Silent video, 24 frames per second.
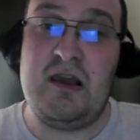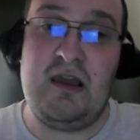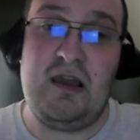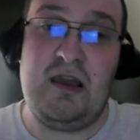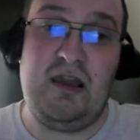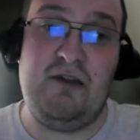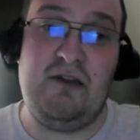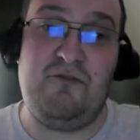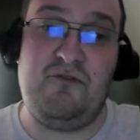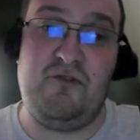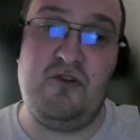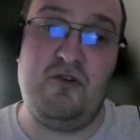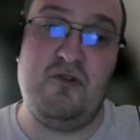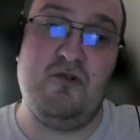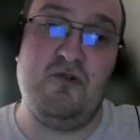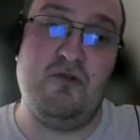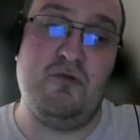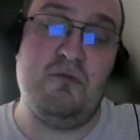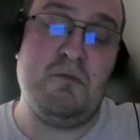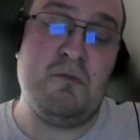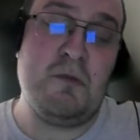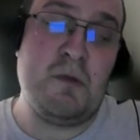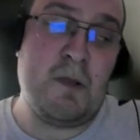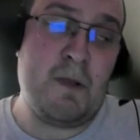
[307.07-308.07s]
If
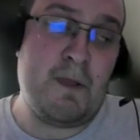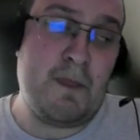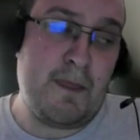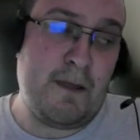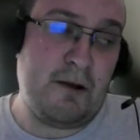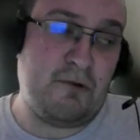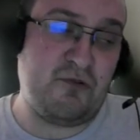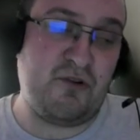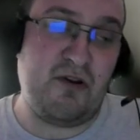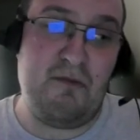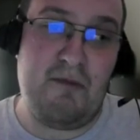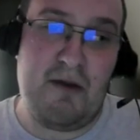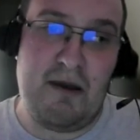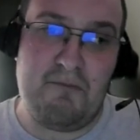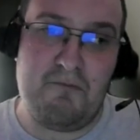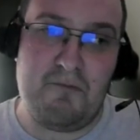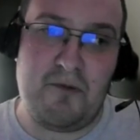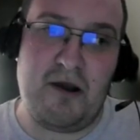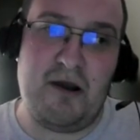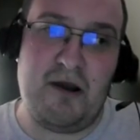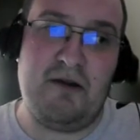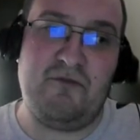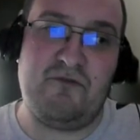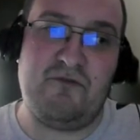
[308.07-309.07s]
you
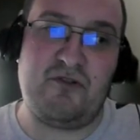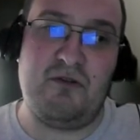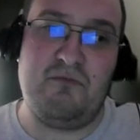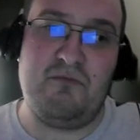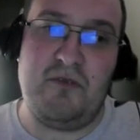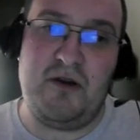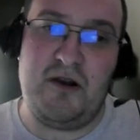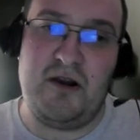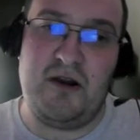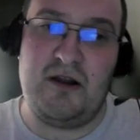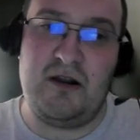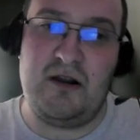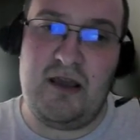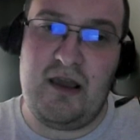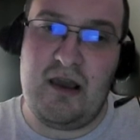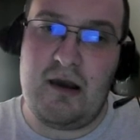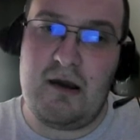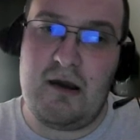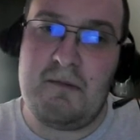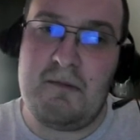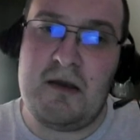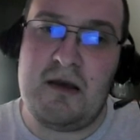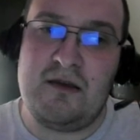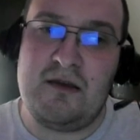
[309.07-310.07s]
remember from
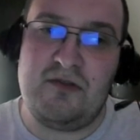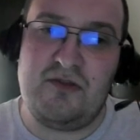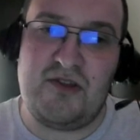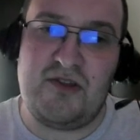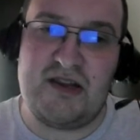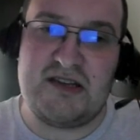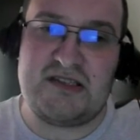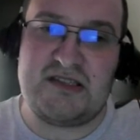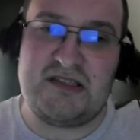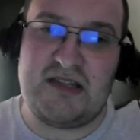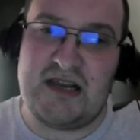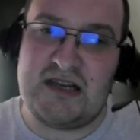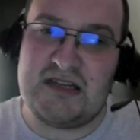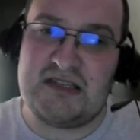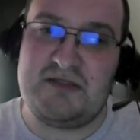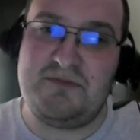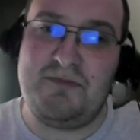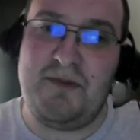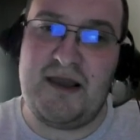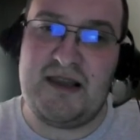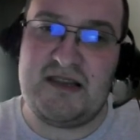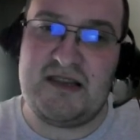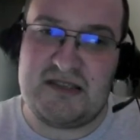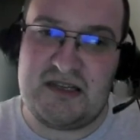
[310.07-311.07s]
earlier, this test
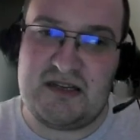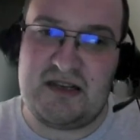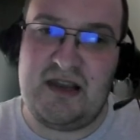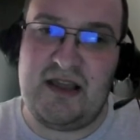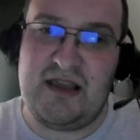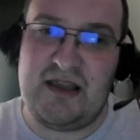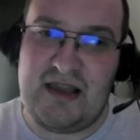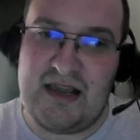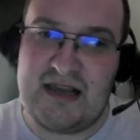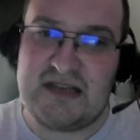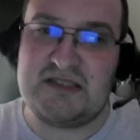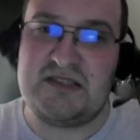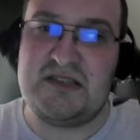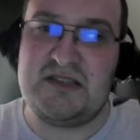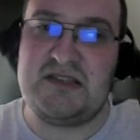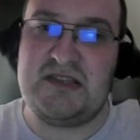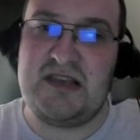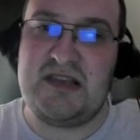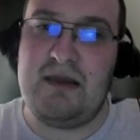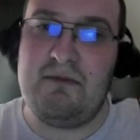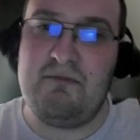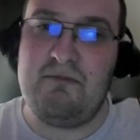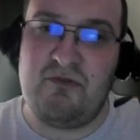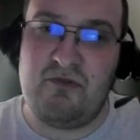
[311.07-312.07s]
basically has the
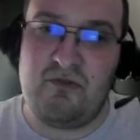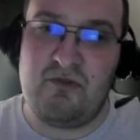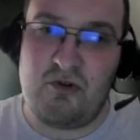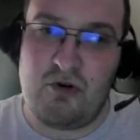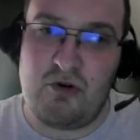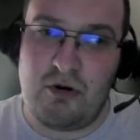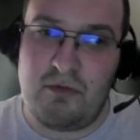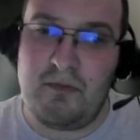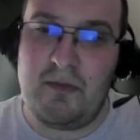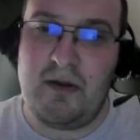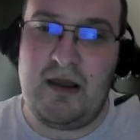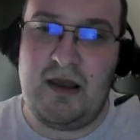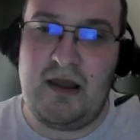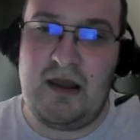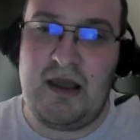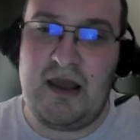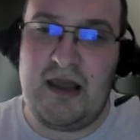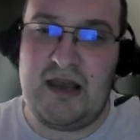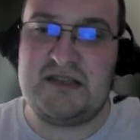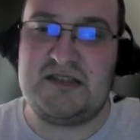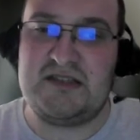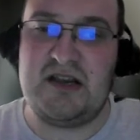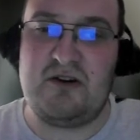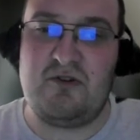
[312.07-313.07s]
same form
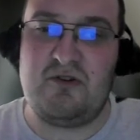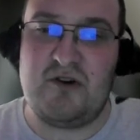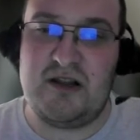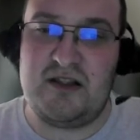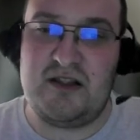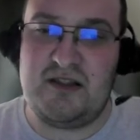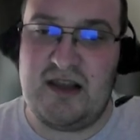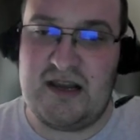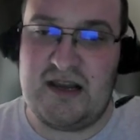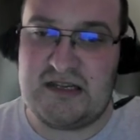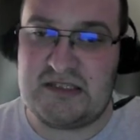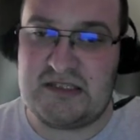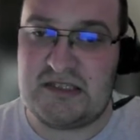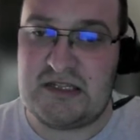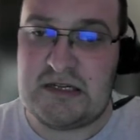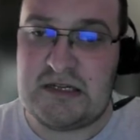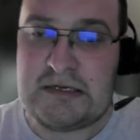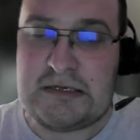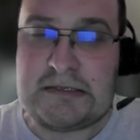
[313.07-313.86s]
as our test.